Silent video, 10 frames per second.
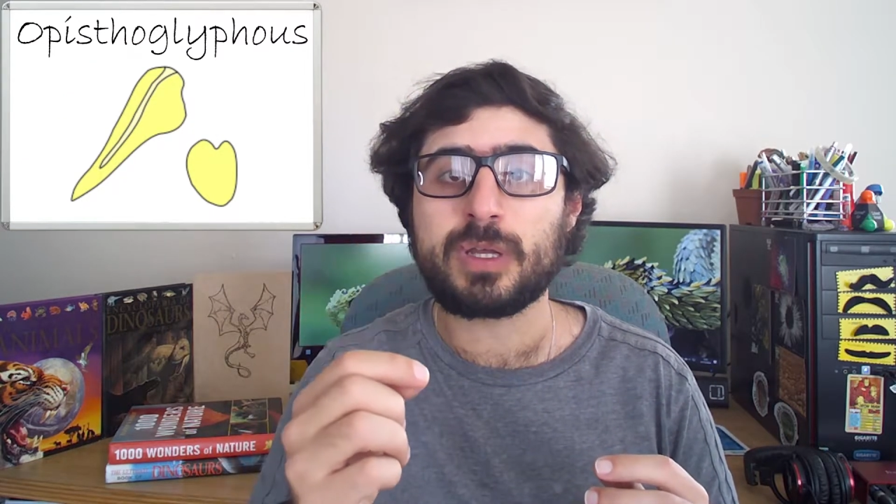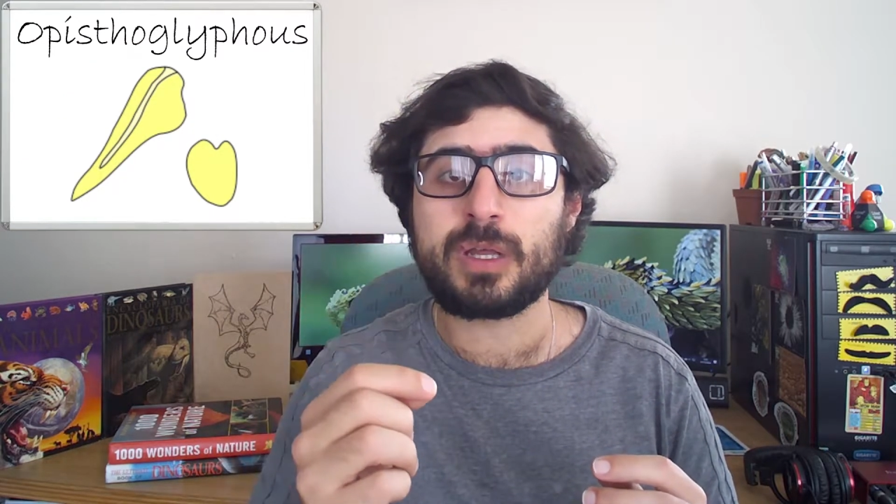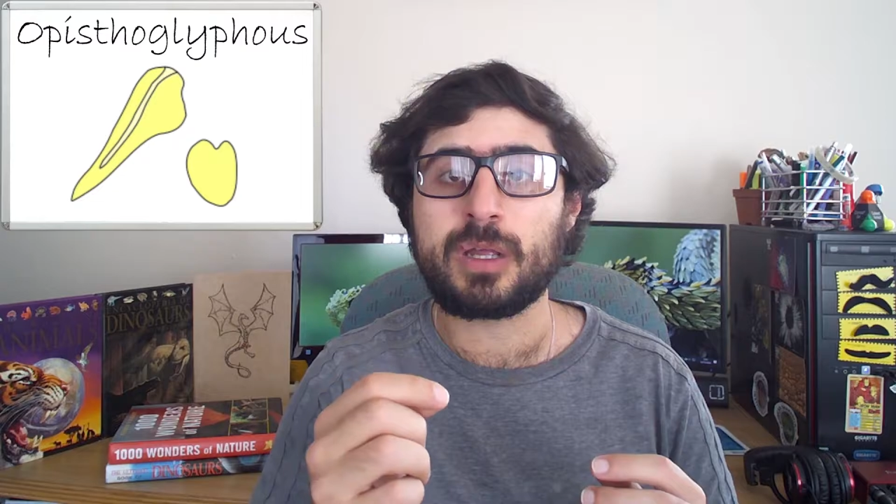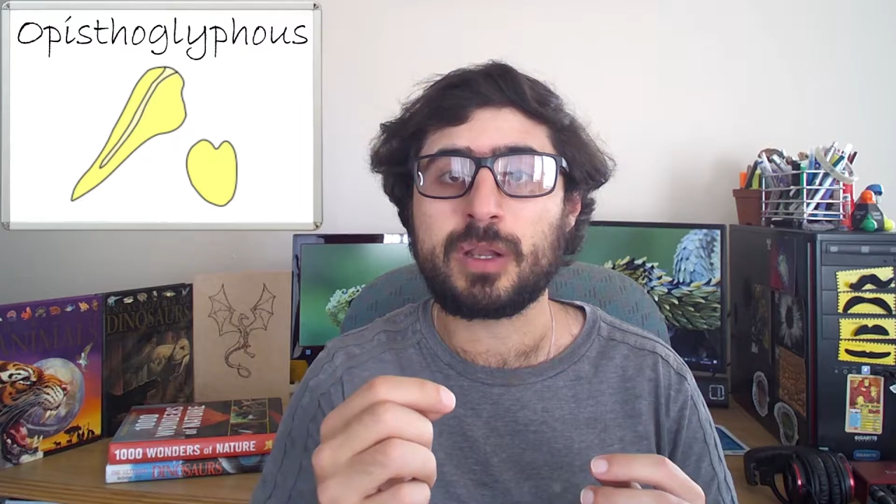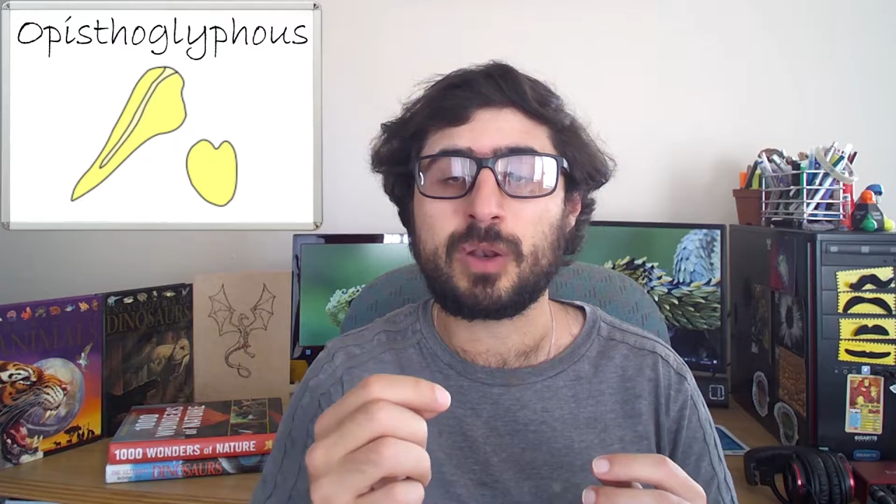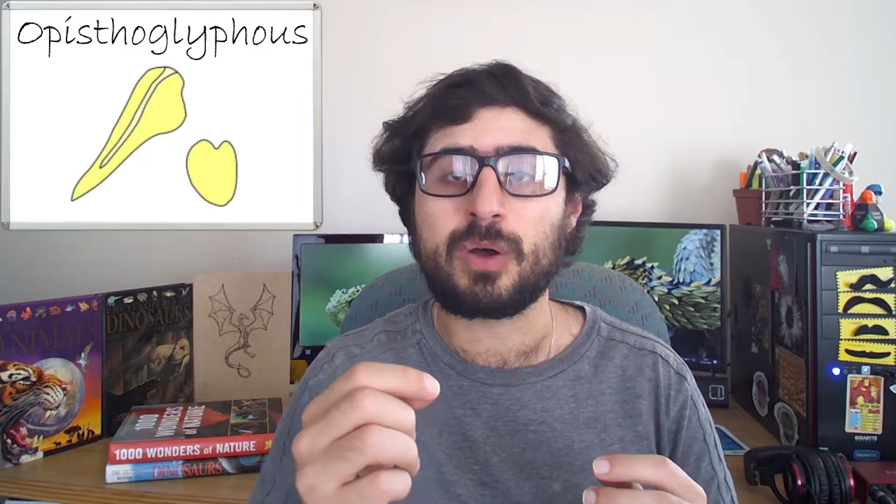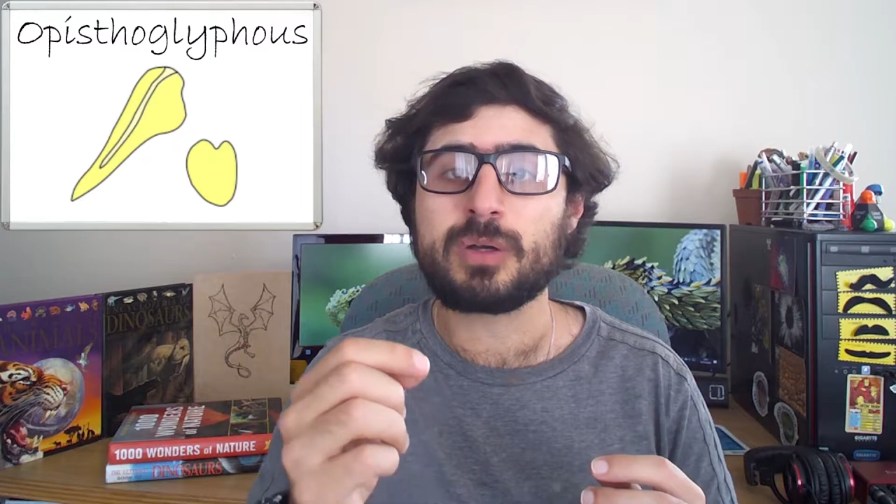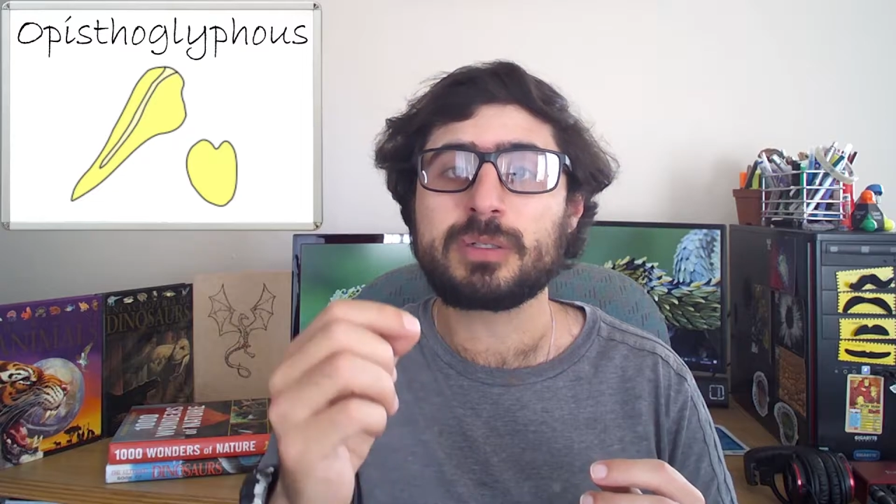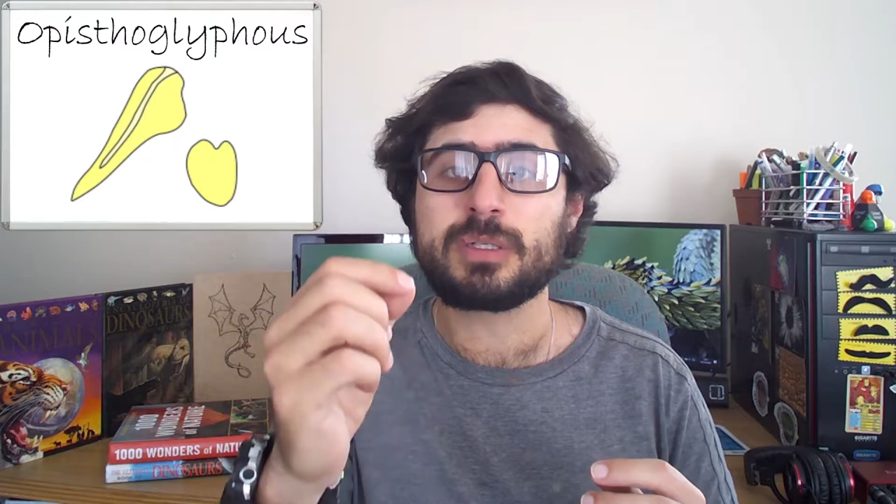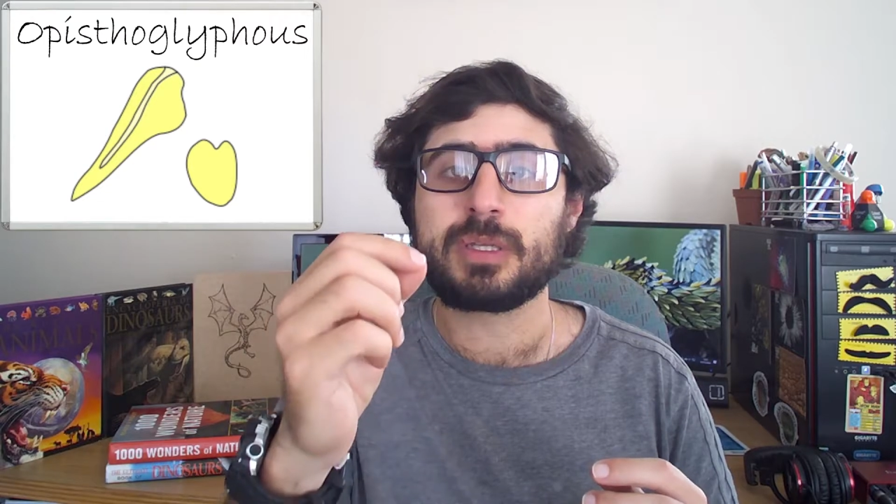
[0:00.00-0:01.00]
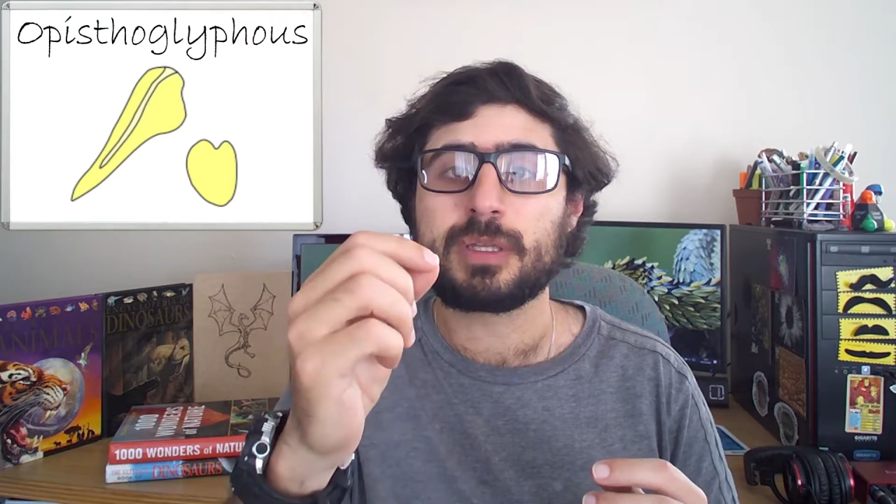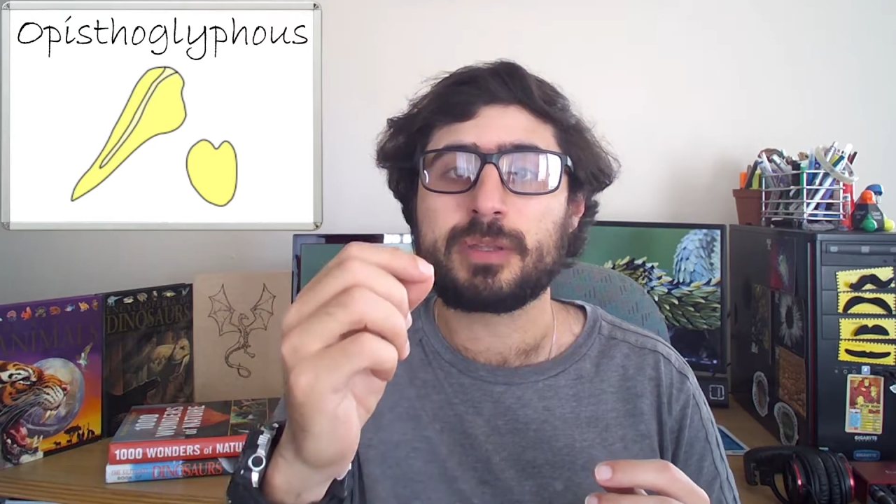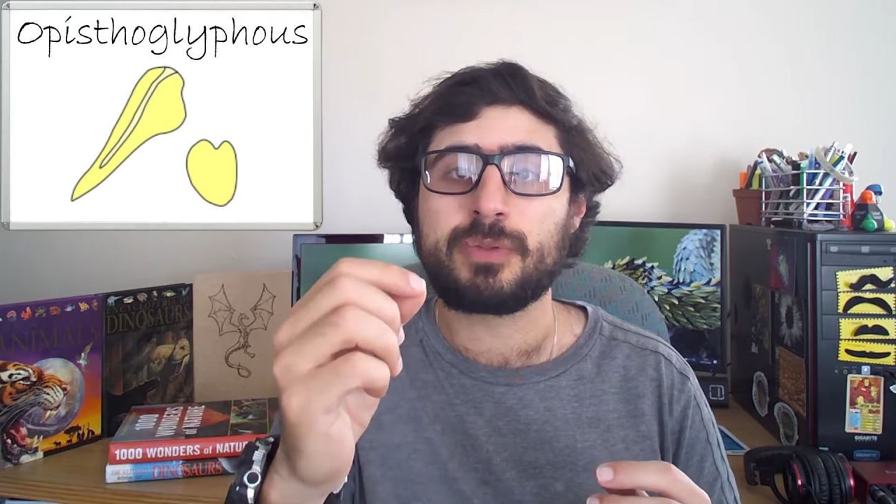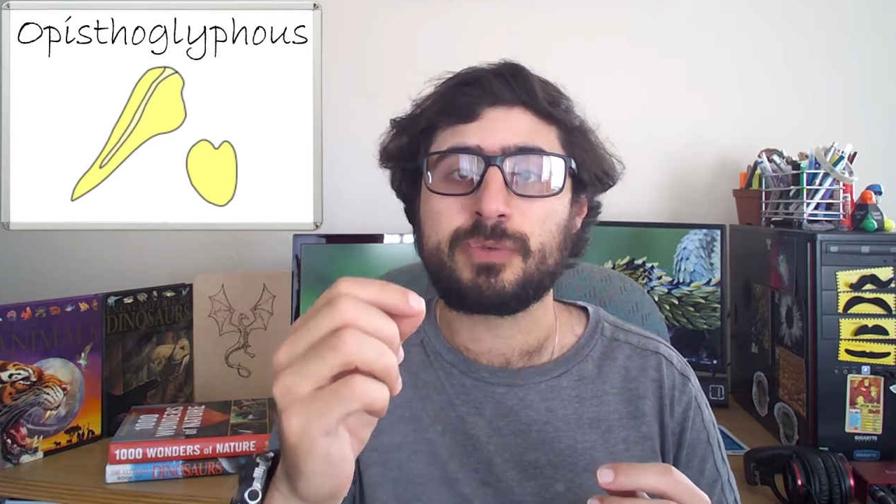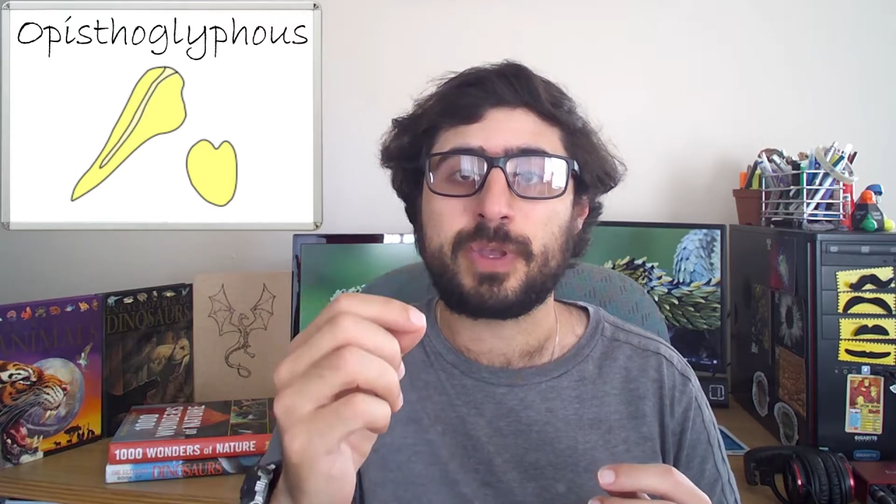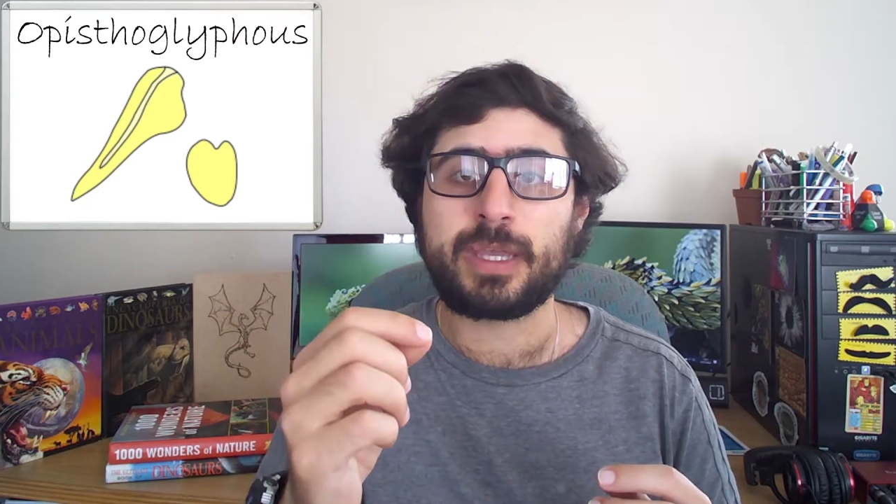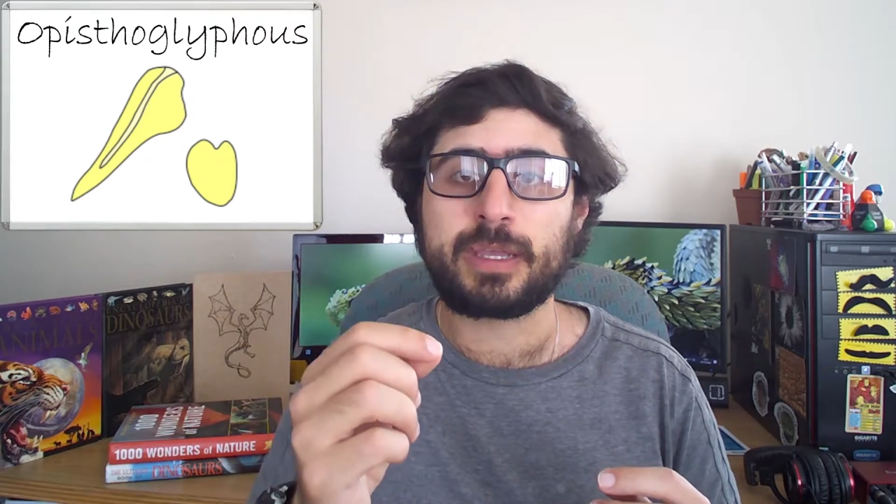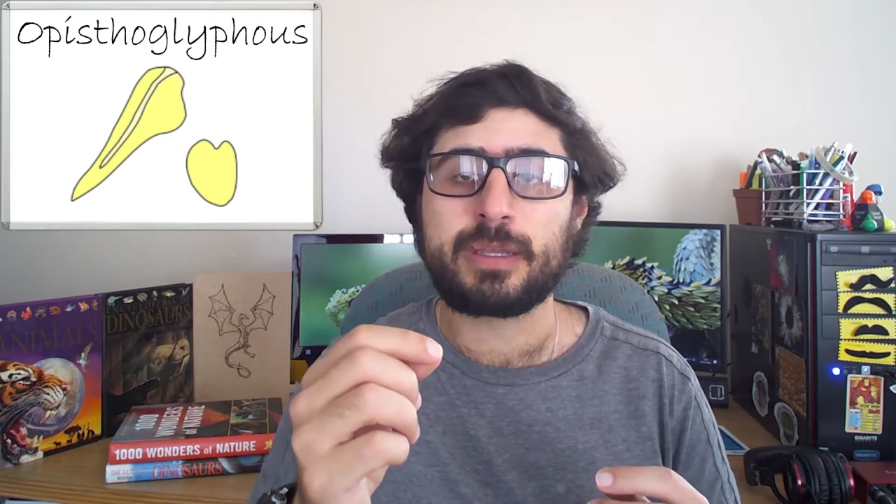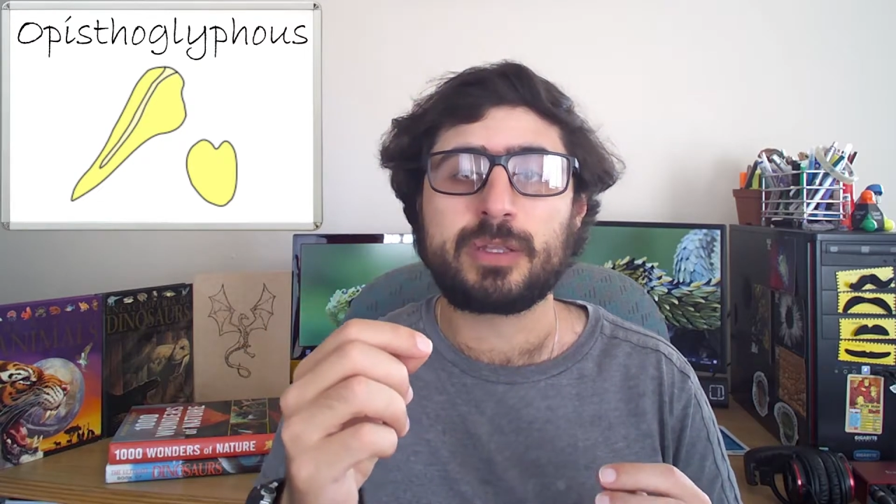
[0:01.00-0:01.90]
along the fang